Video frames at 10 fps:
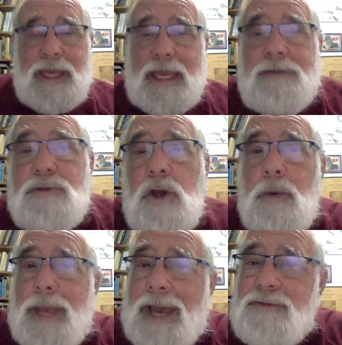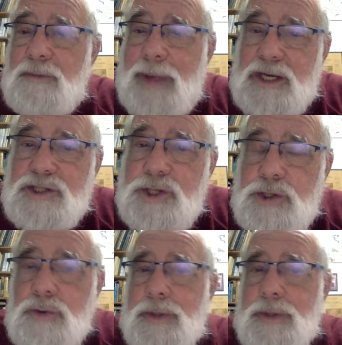Even though we haven't managed to do